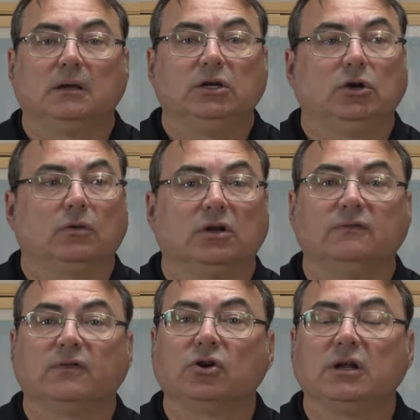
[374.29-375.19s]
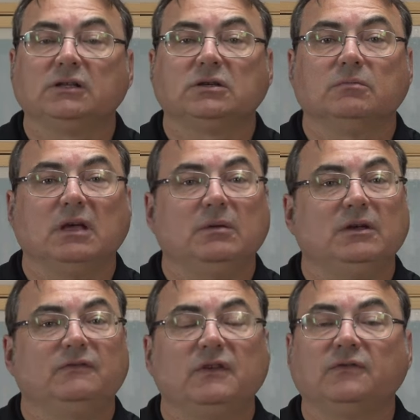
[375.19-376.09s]
you know, converting to
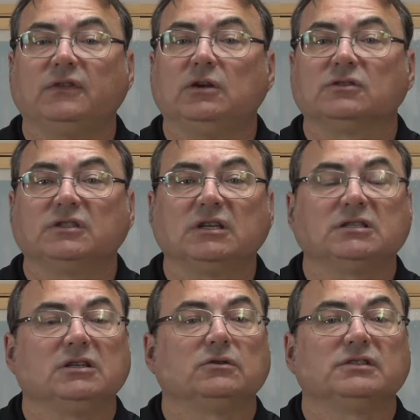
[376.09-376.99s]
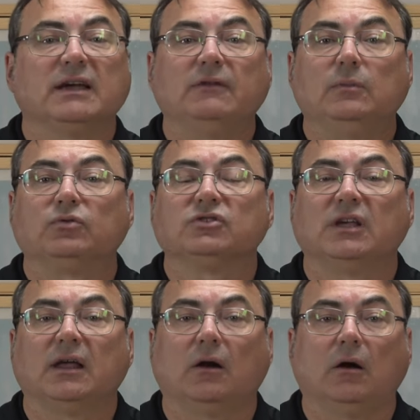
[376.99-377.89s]
maybe 50 or 60 or 70%